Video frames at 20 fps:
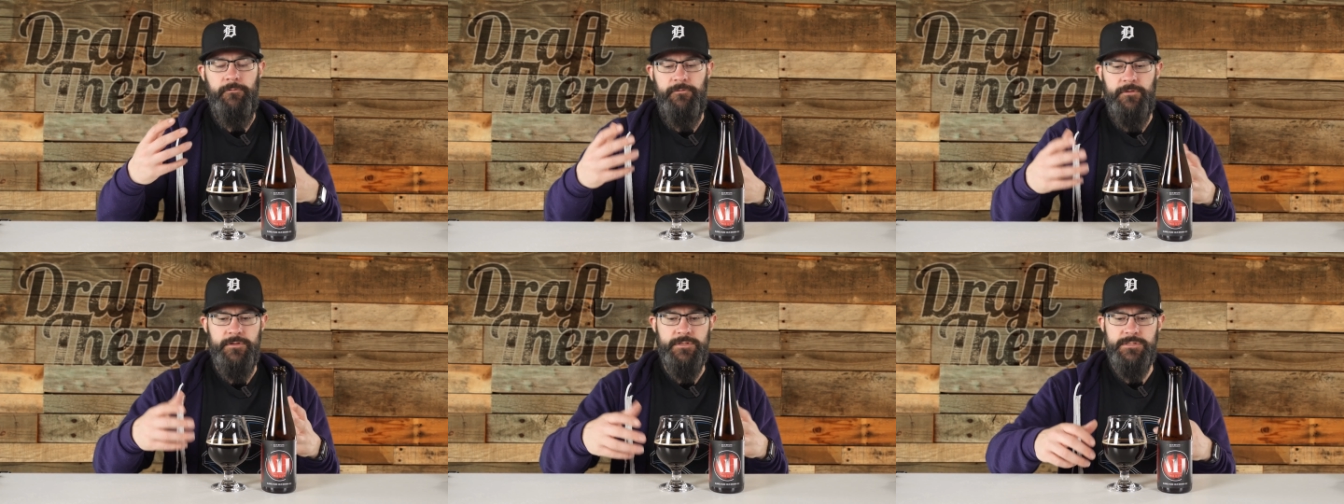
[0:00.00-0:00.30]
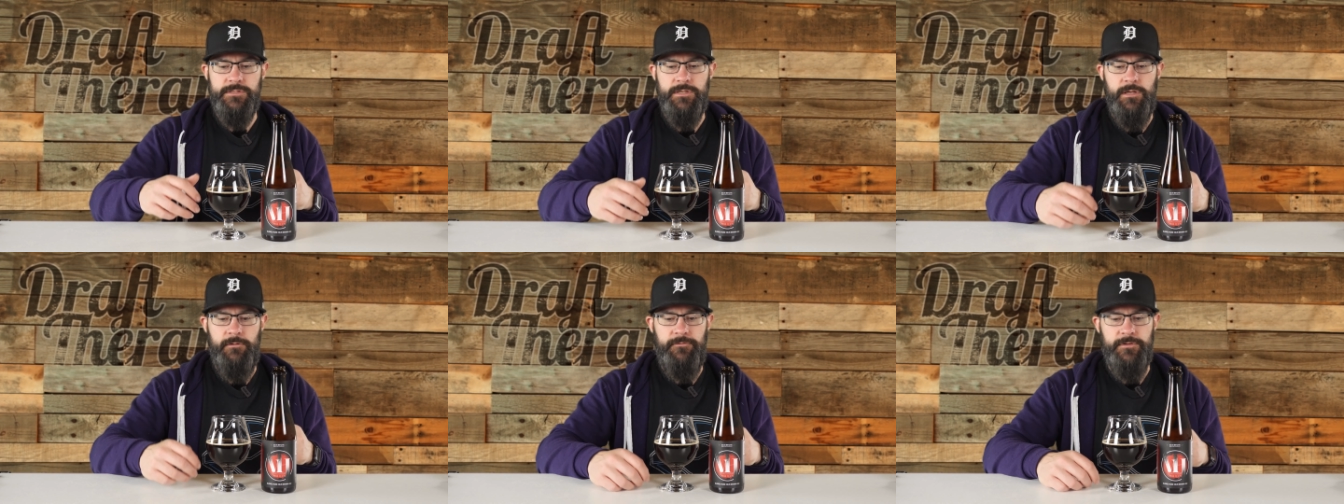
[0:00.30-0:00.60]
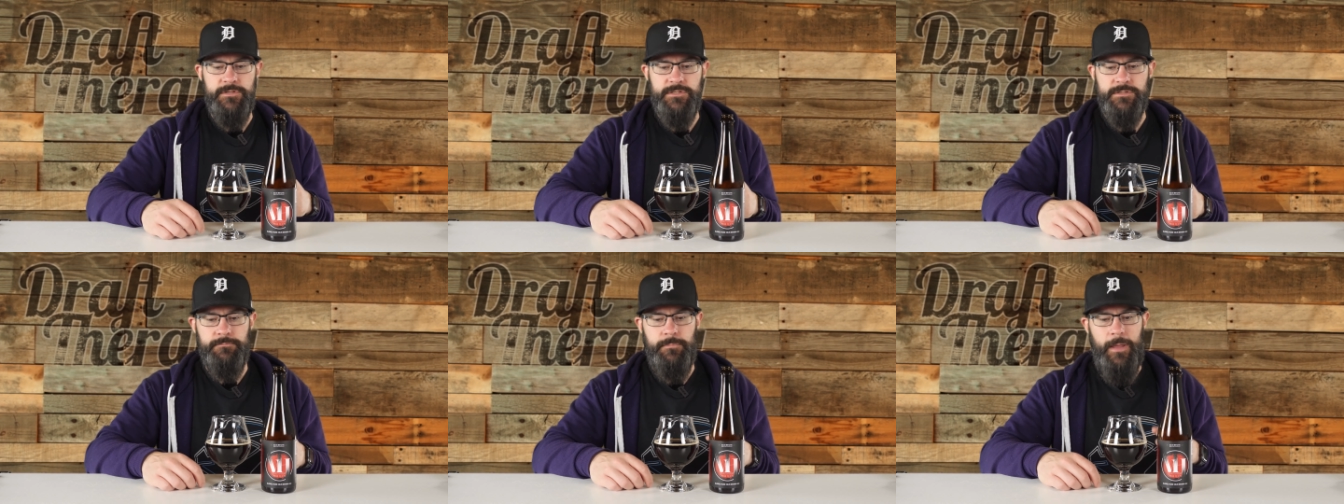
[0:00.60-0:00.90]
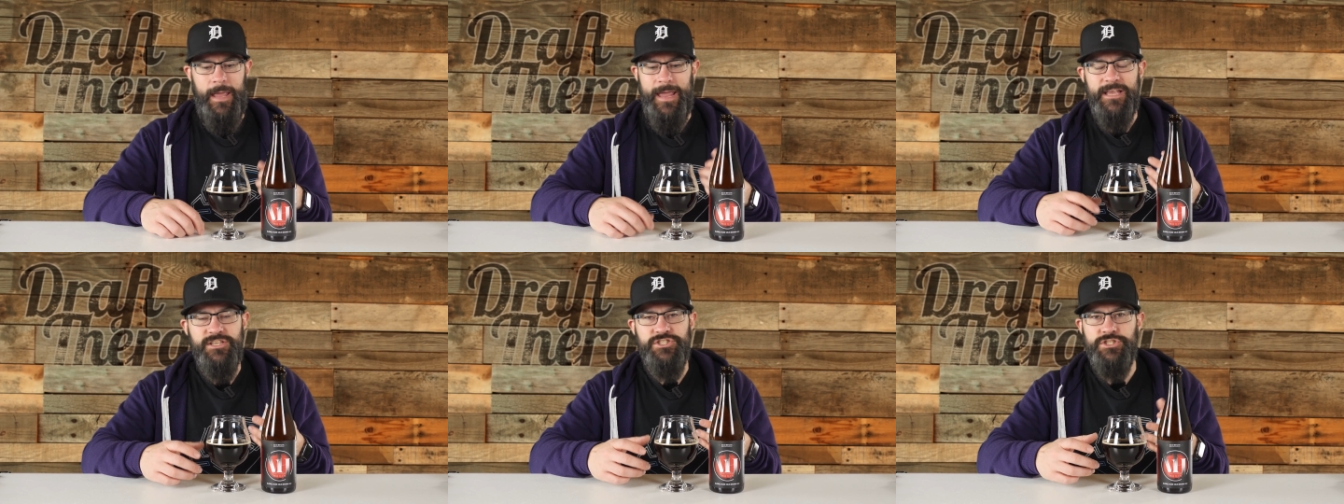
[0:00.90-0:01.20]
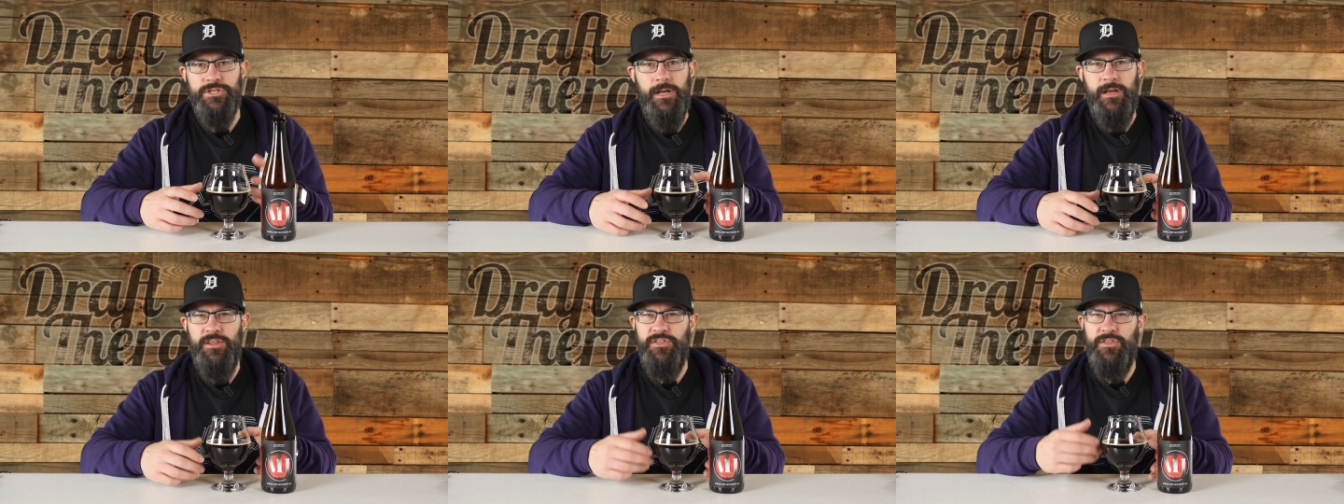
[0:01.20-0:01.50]
if it's if it's
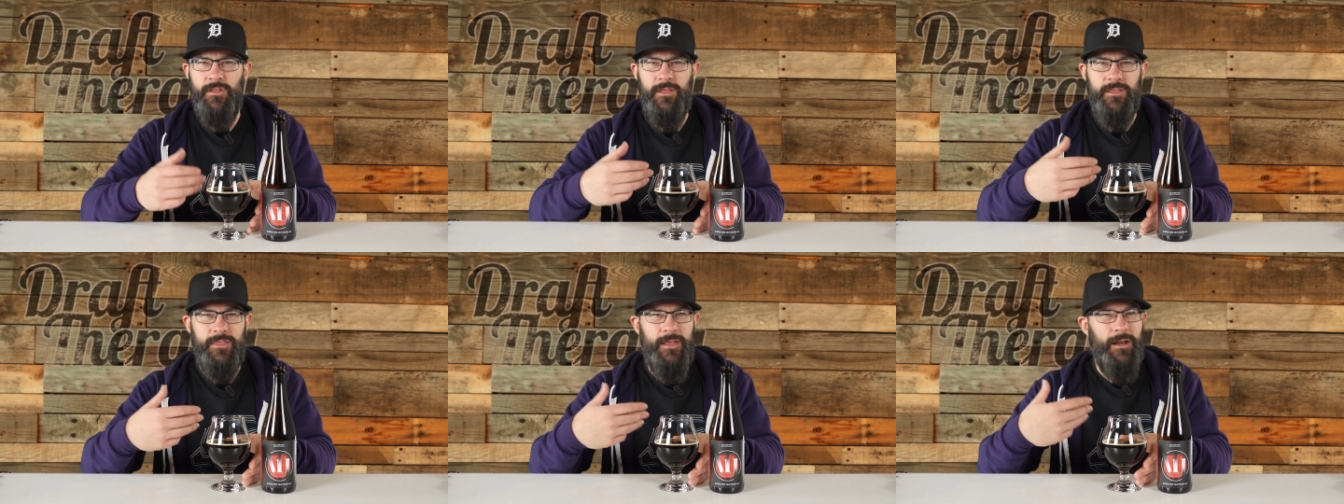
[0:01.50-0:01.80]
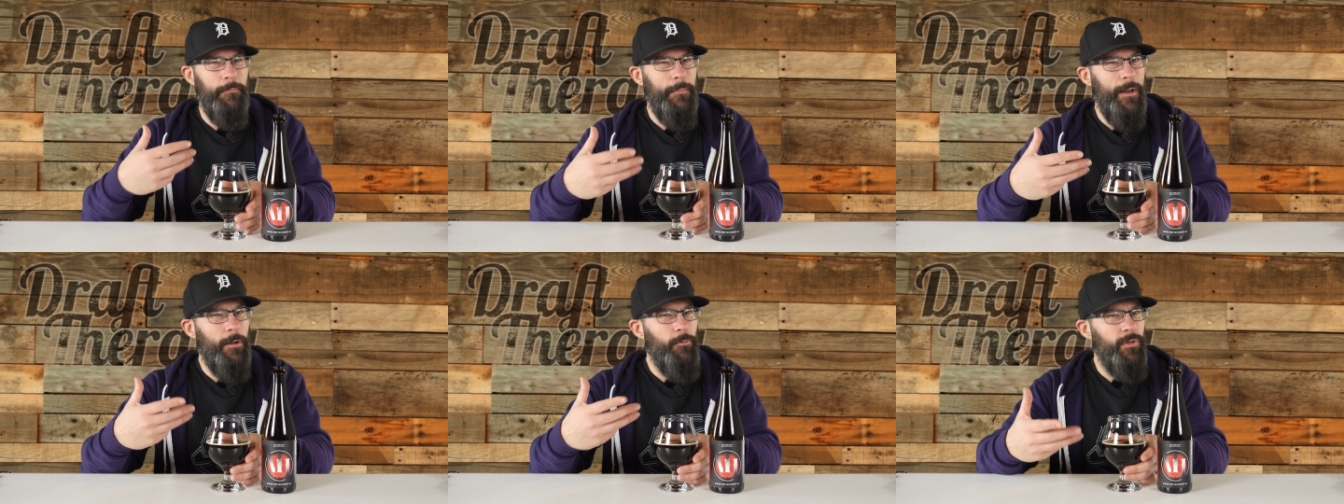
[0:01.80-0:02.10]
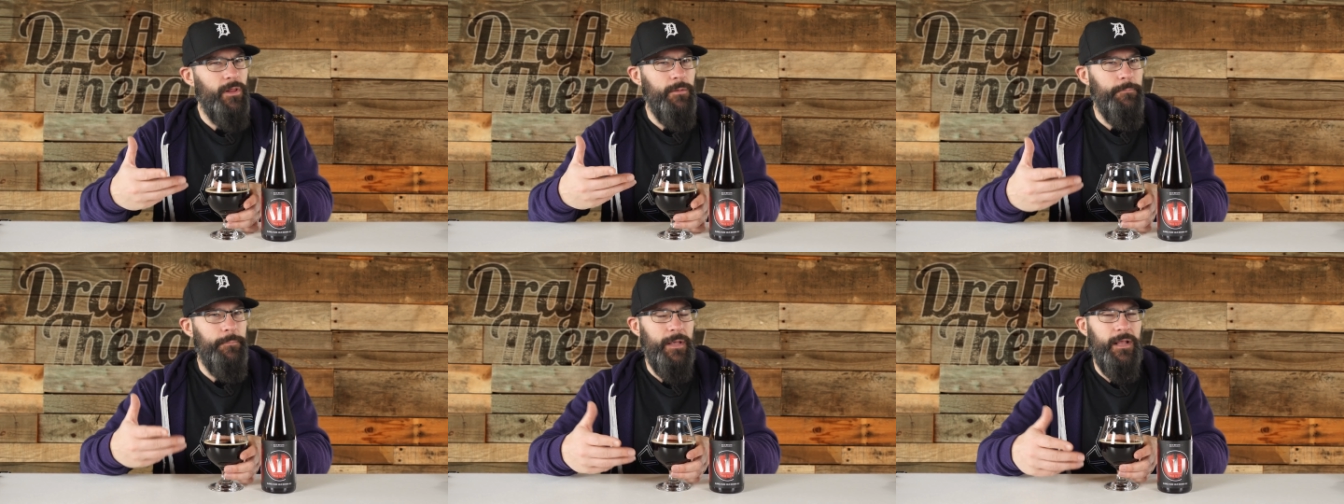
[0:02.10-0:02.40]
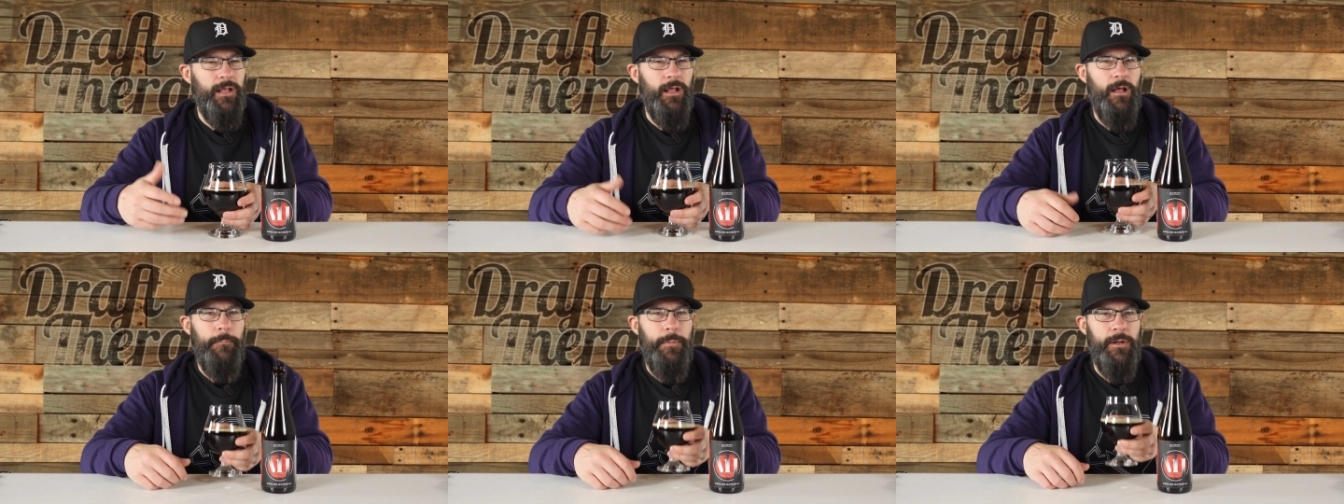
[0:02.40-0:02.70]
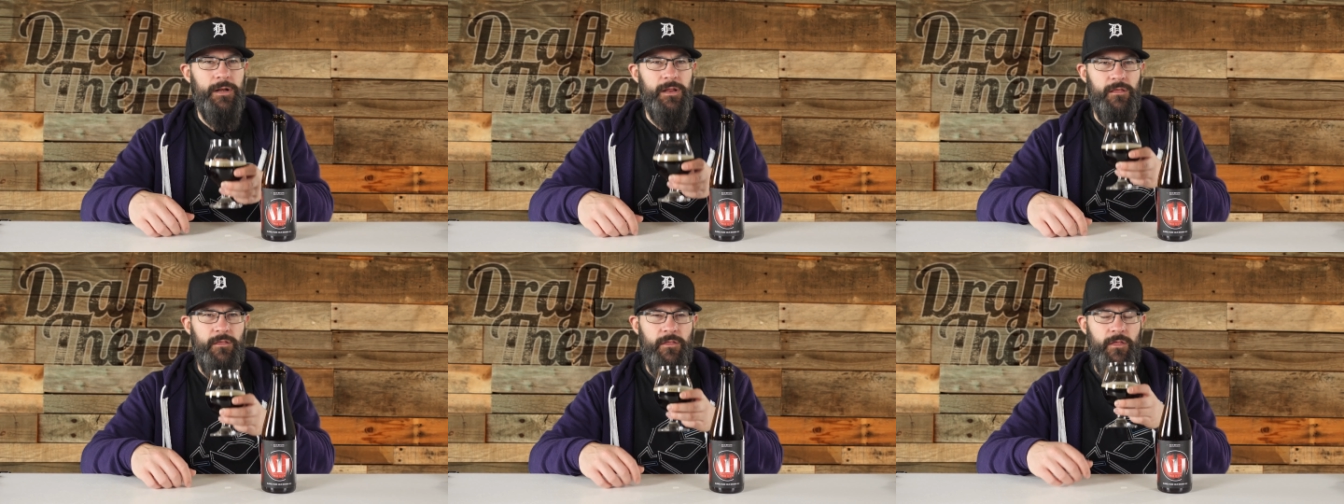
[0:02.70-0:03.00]
aged anything like that, I'm not really picking up
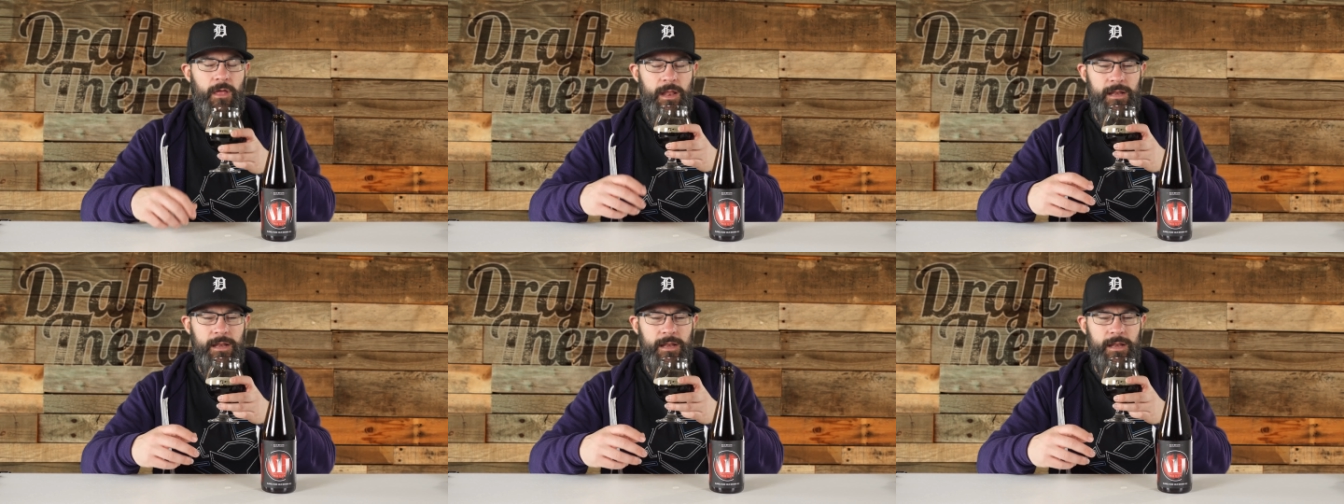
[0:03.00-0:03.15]
on any,